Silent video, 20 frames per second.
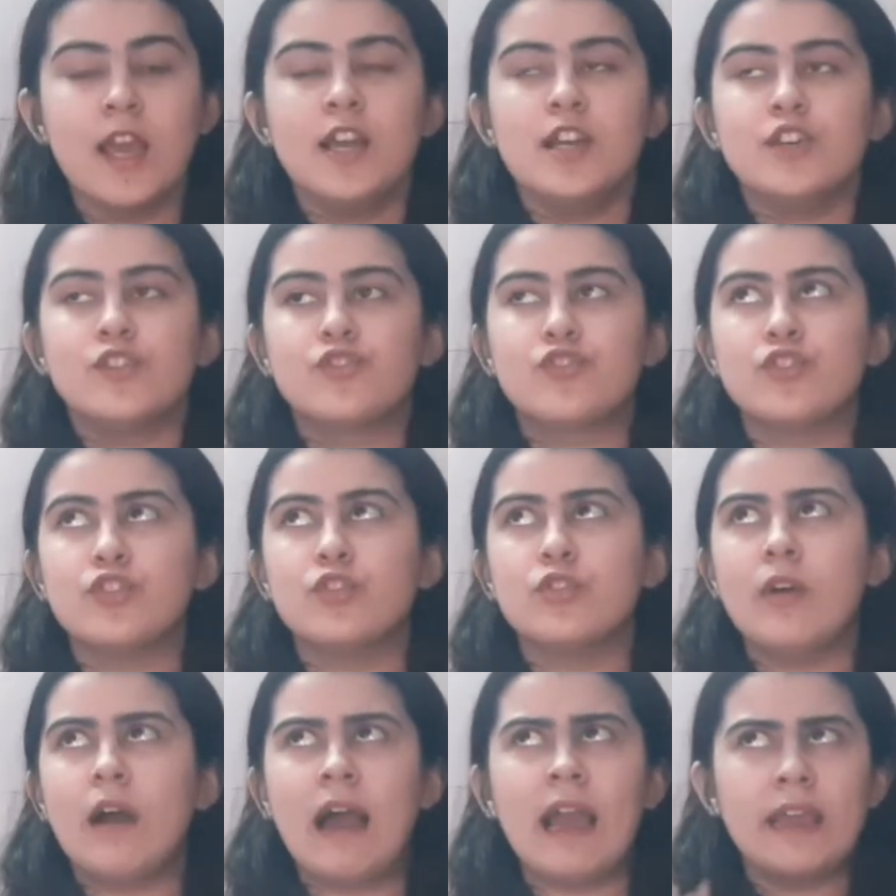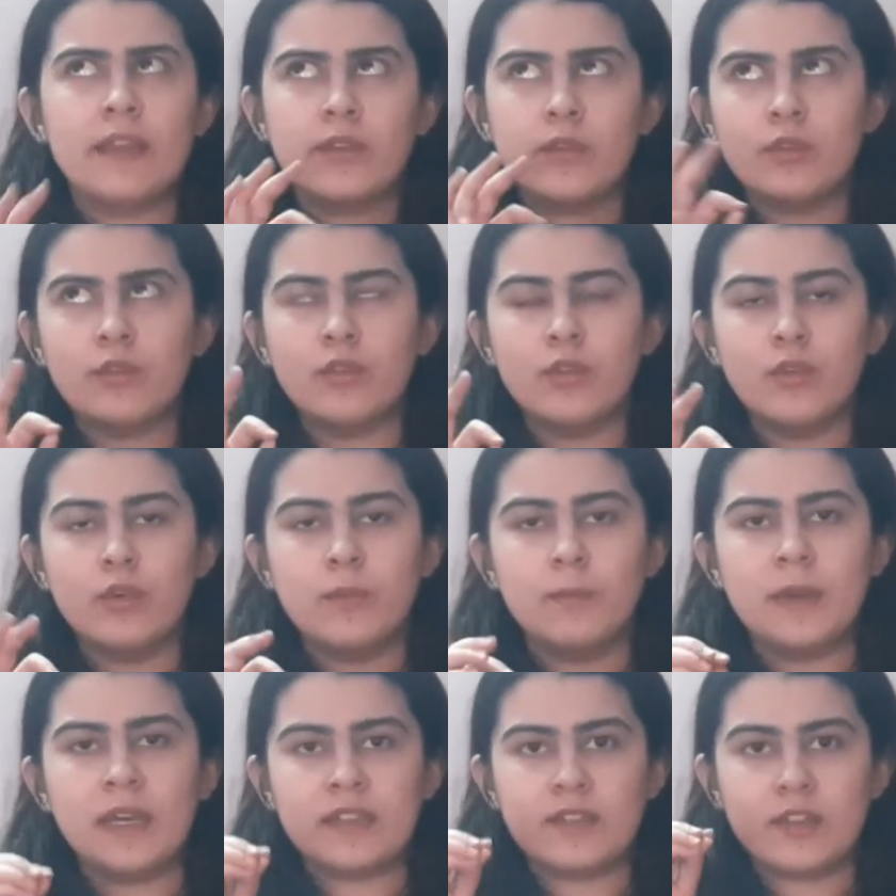So I don't know,
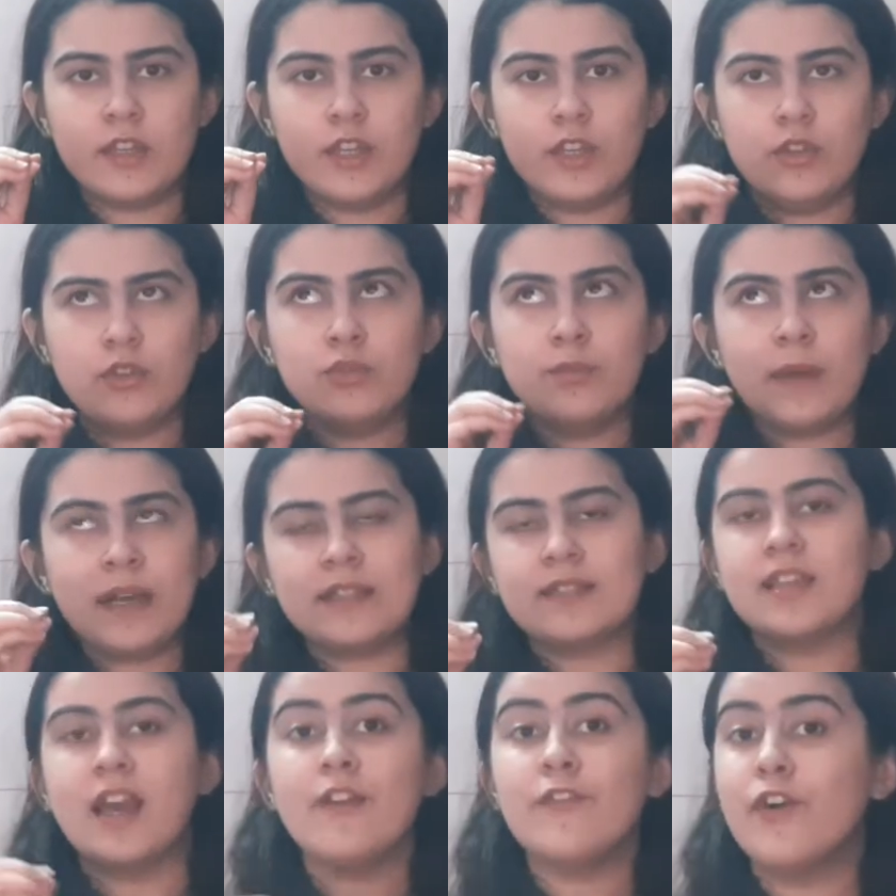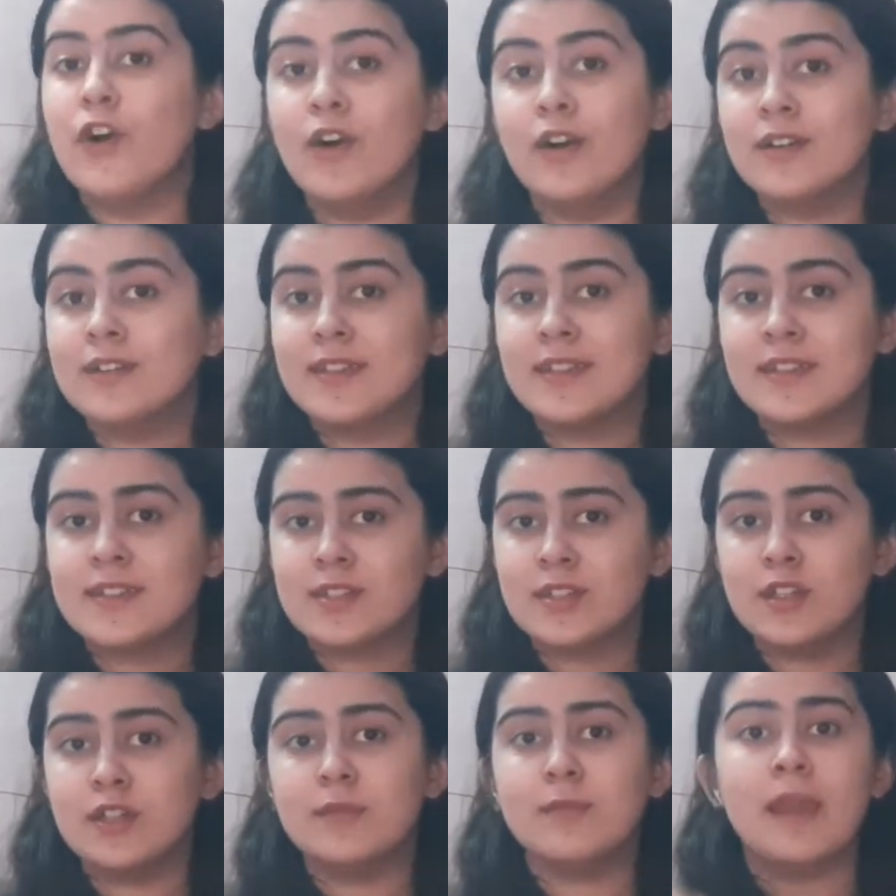but you must have heard this
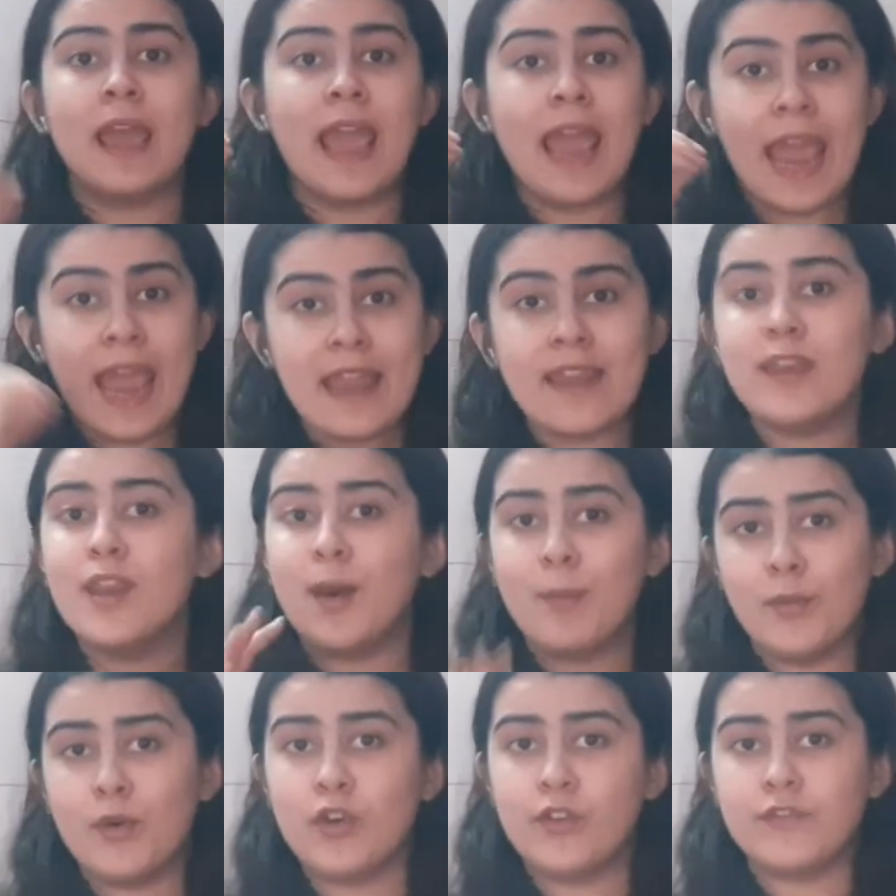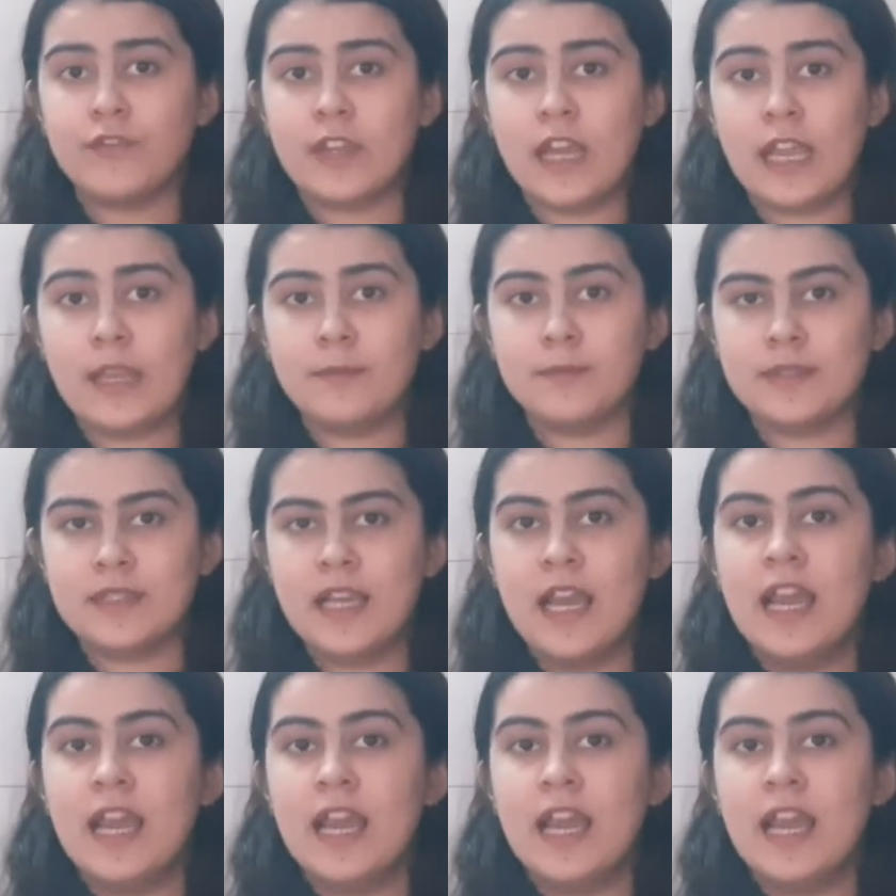term n number of times.